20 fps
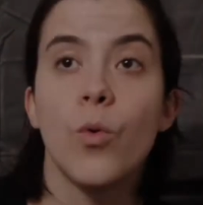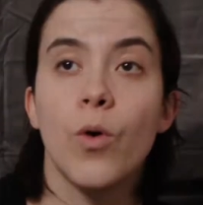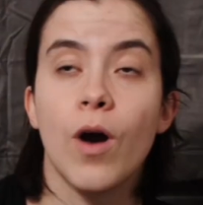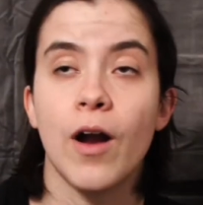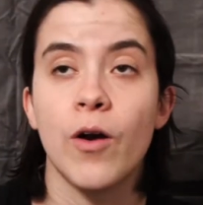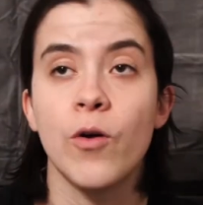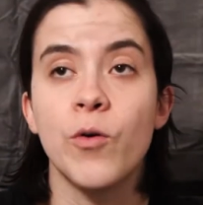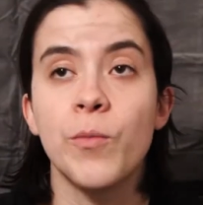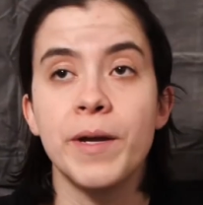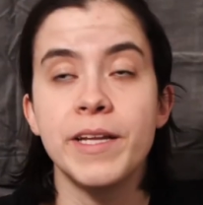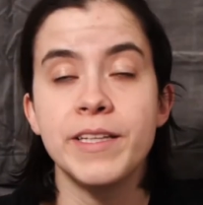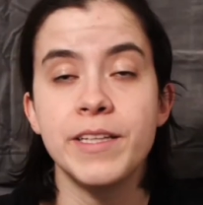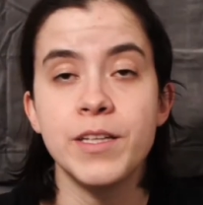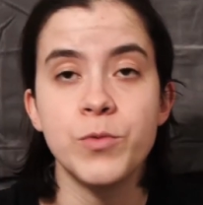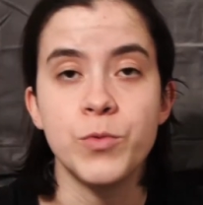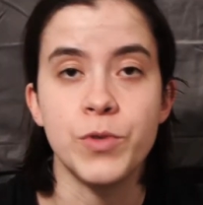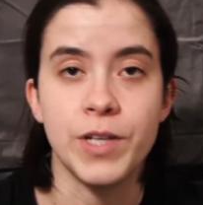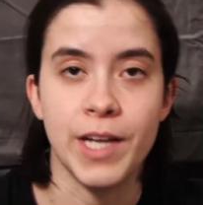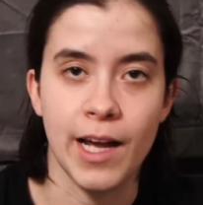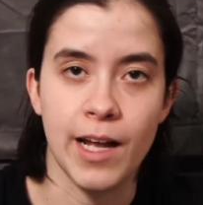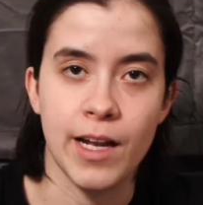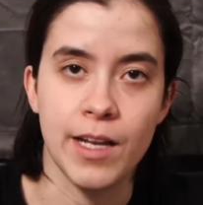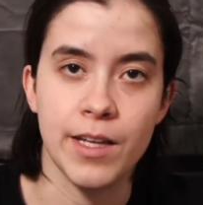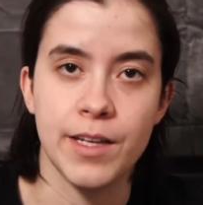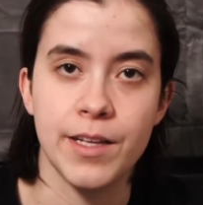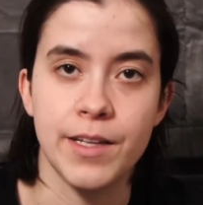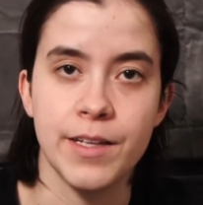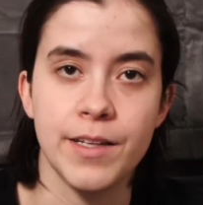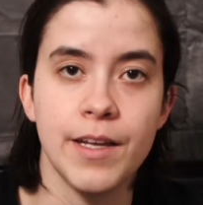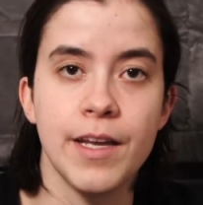Augmented
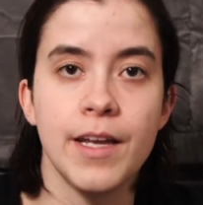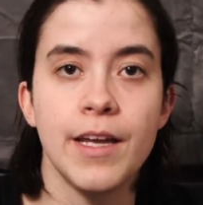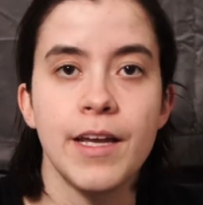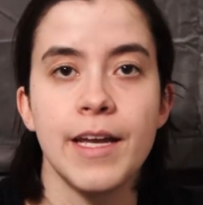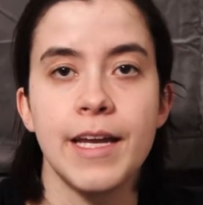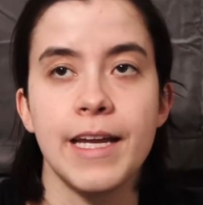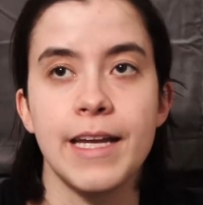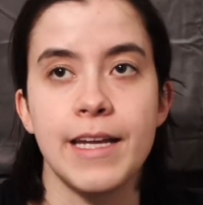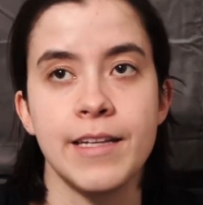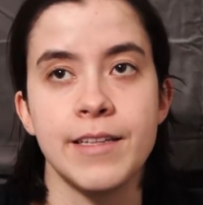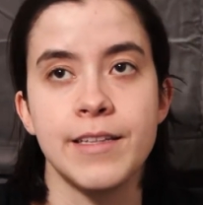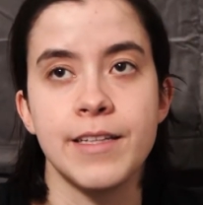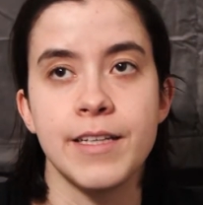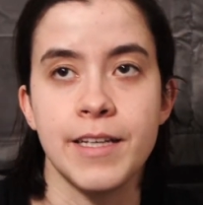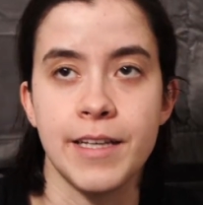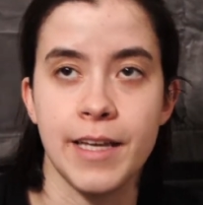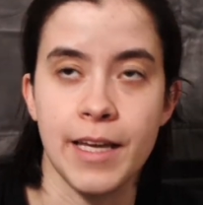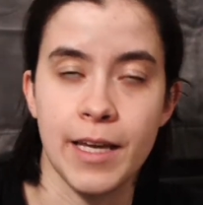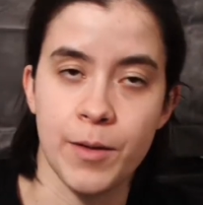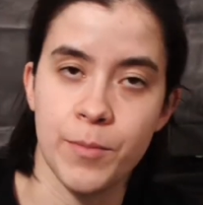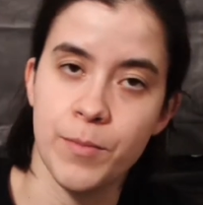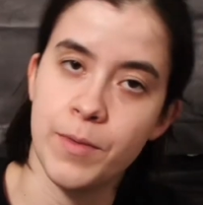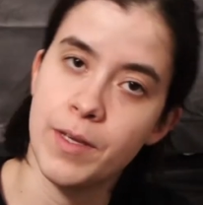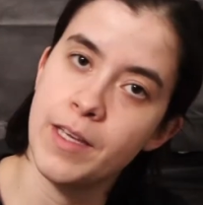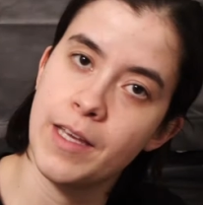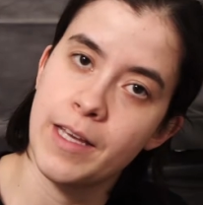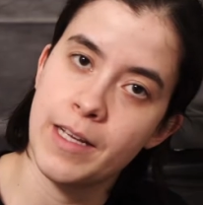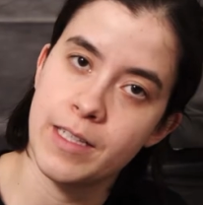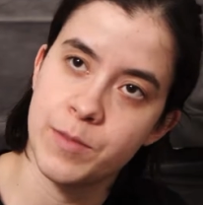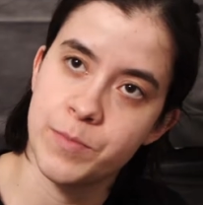reality in the
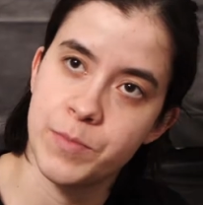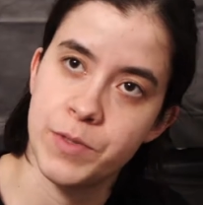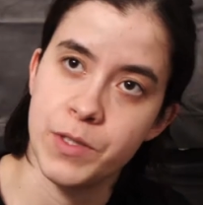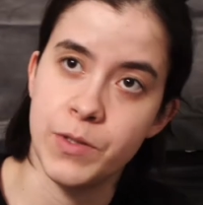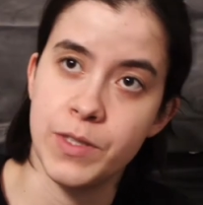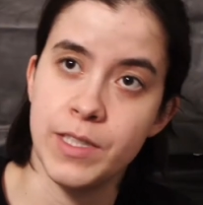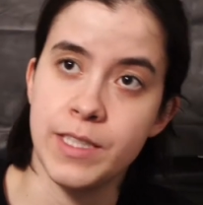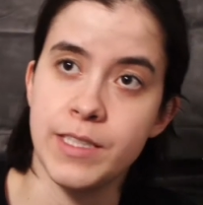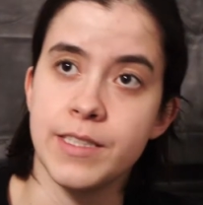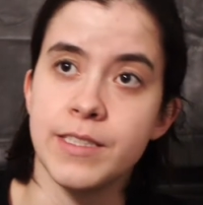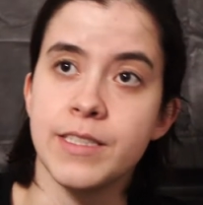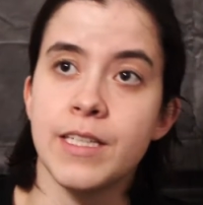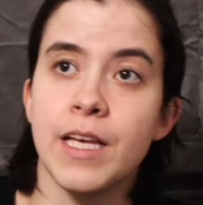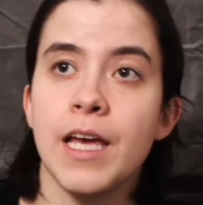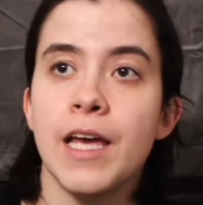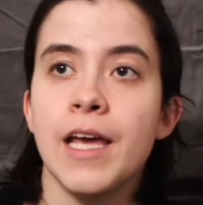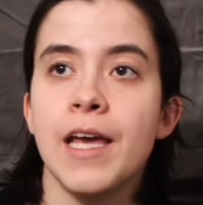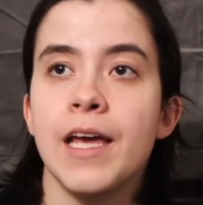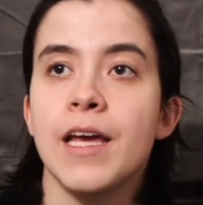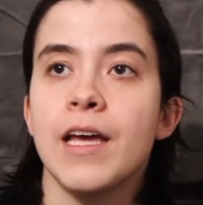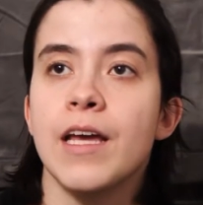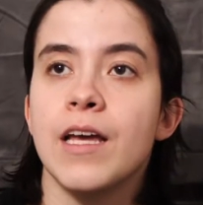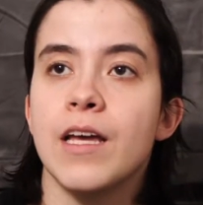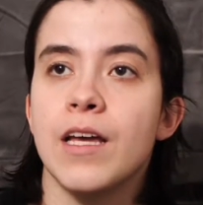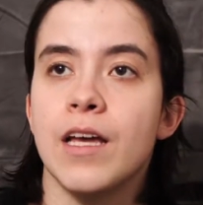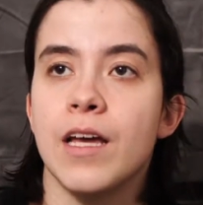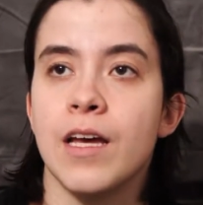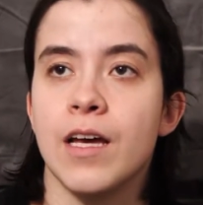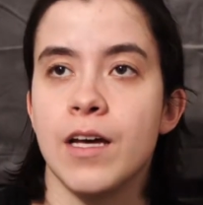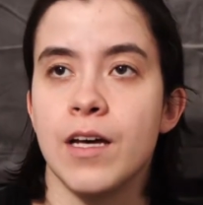gaming experience
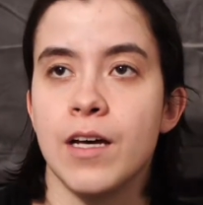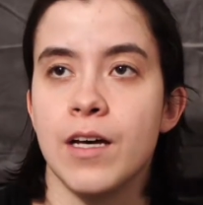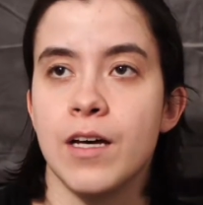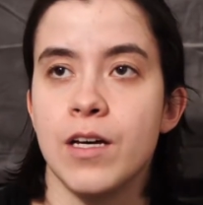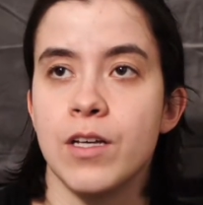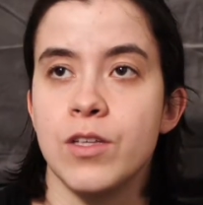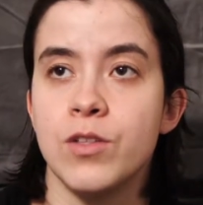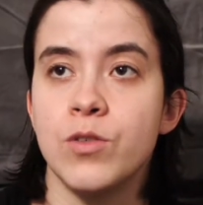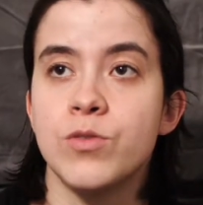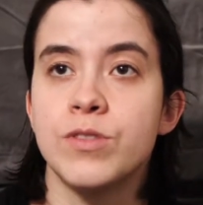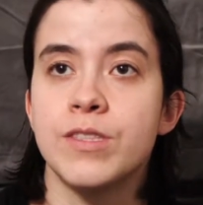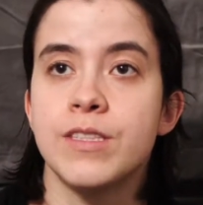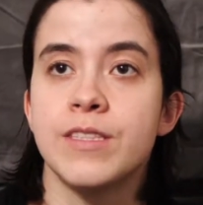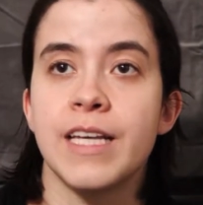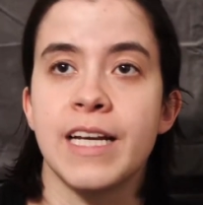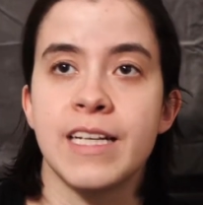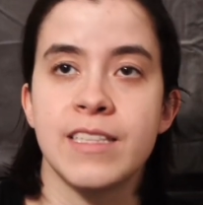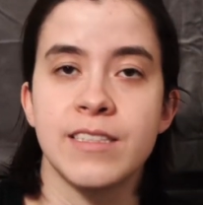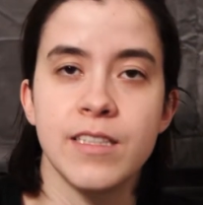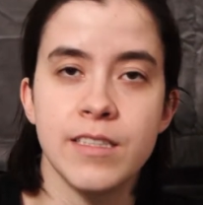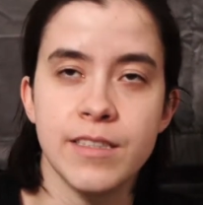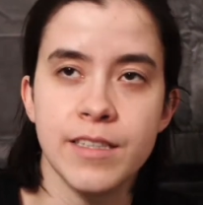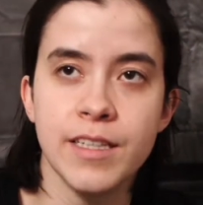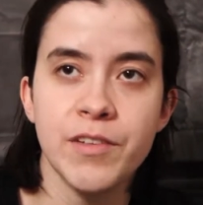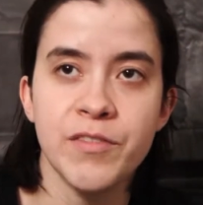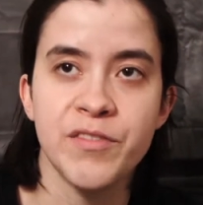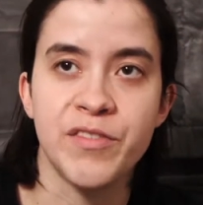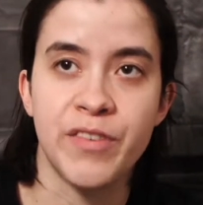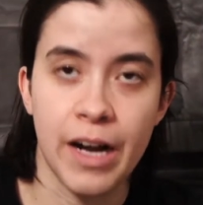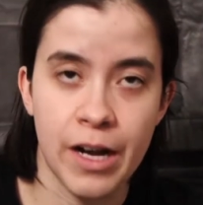uses existing
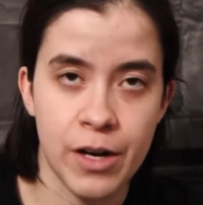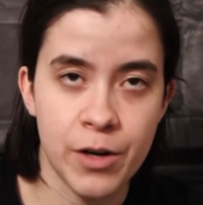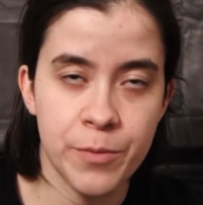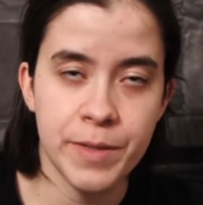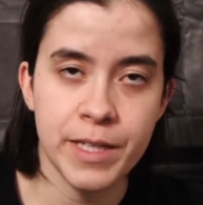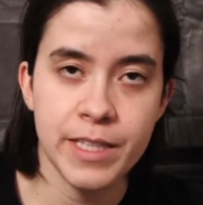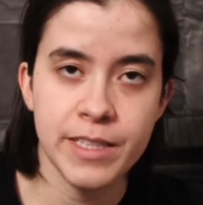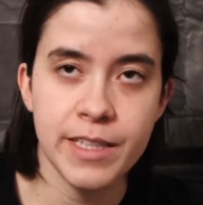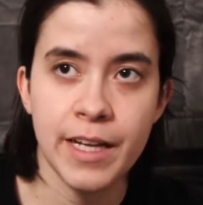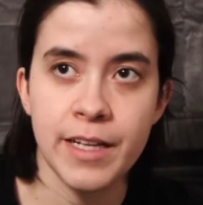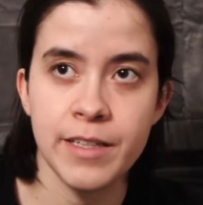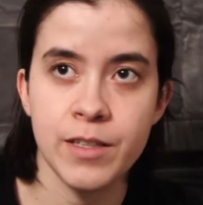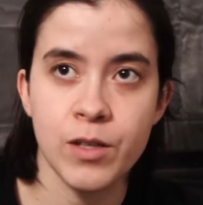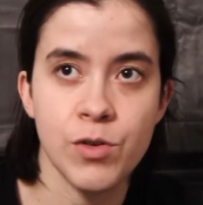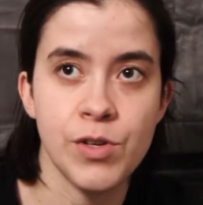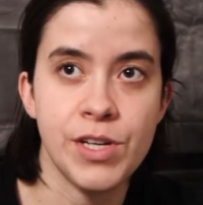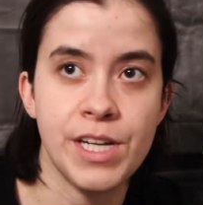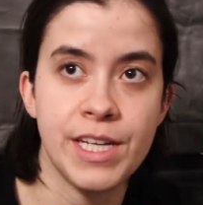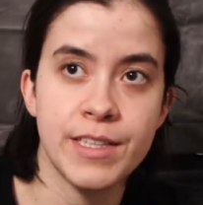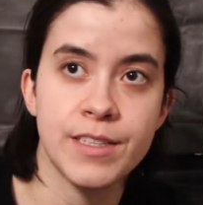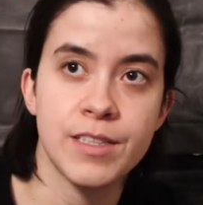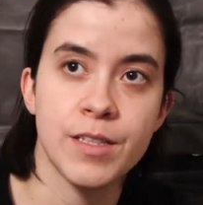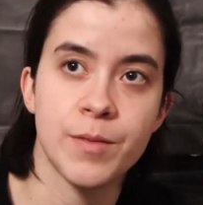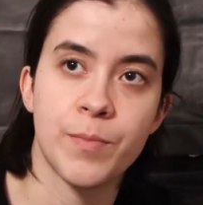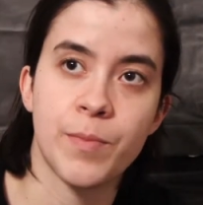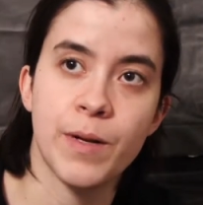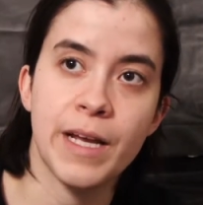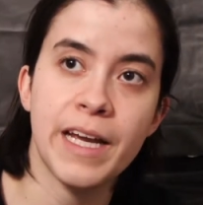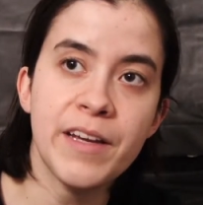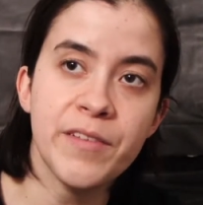environment and creates a
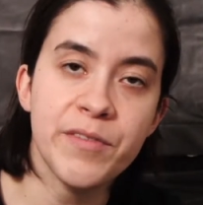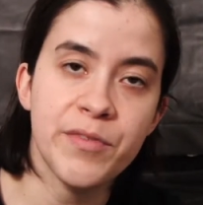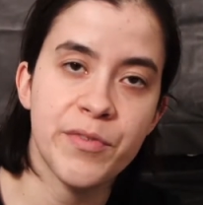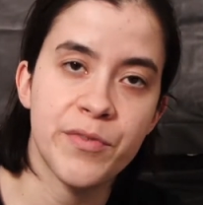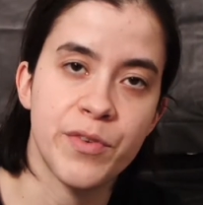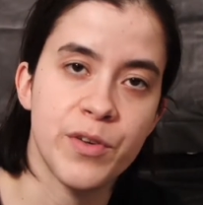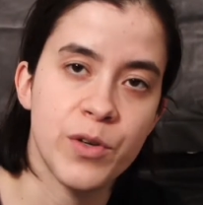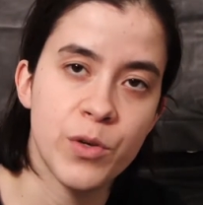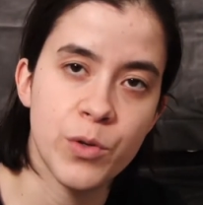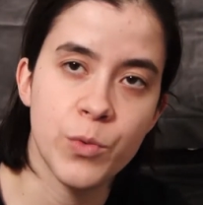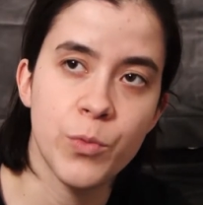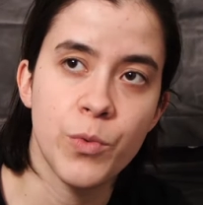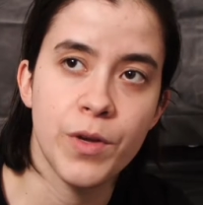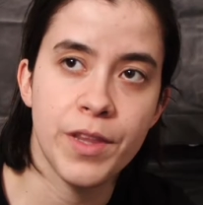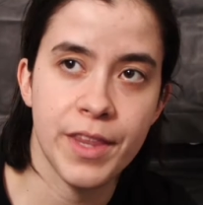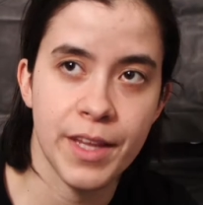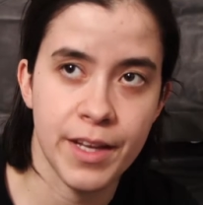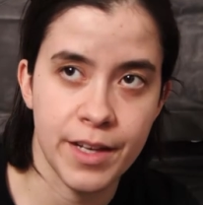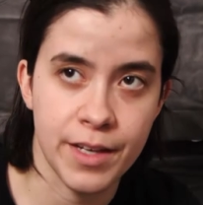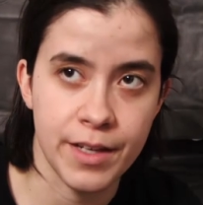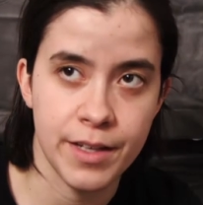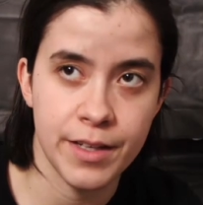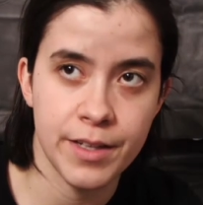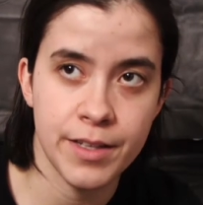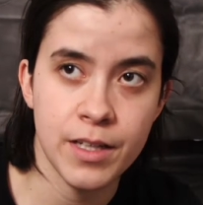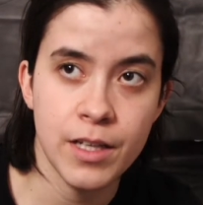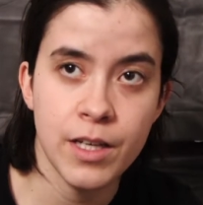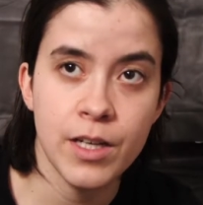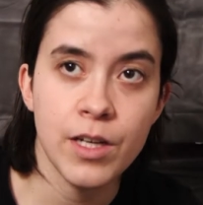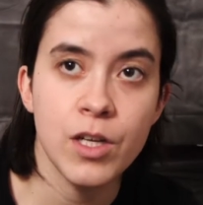playing field within it.